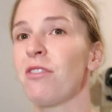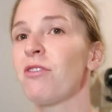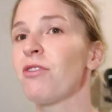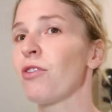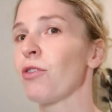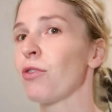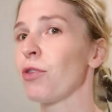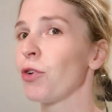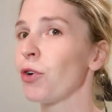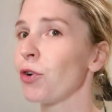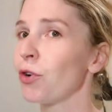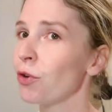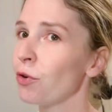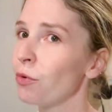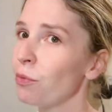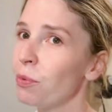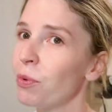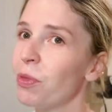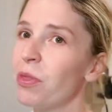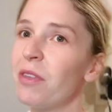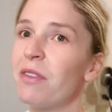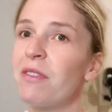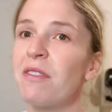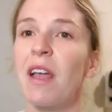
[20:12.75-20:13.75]
So they're good
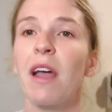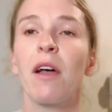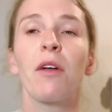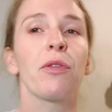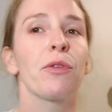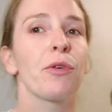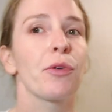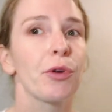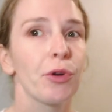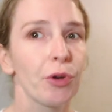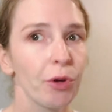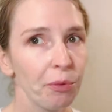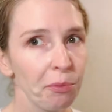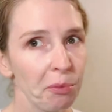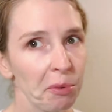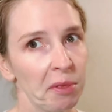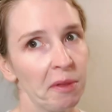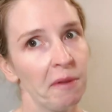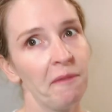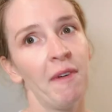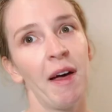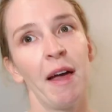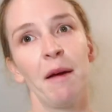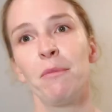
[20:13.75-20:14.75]
with the sound, they're good with
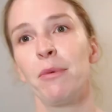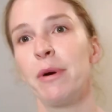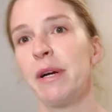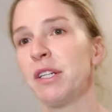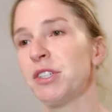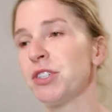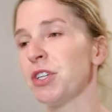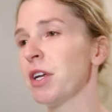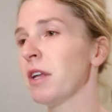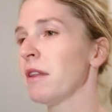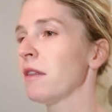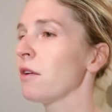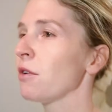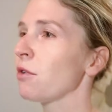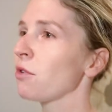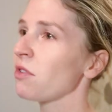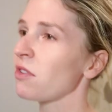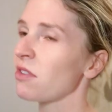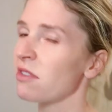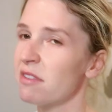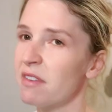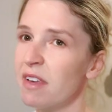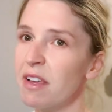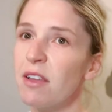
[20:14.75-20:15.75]
the vibration, they're
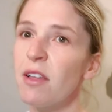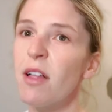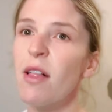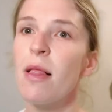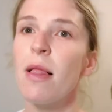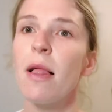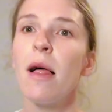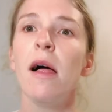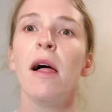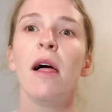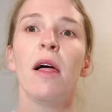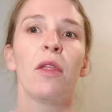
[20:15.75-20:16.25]
still,